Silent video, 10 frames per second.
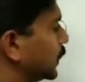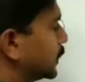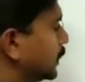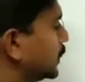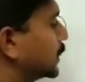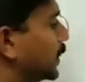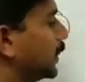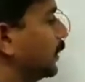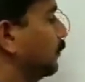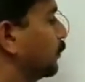we get
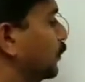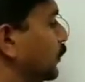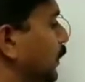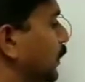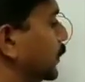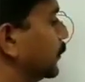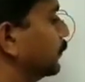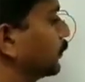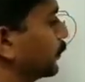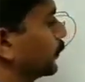this angle from here,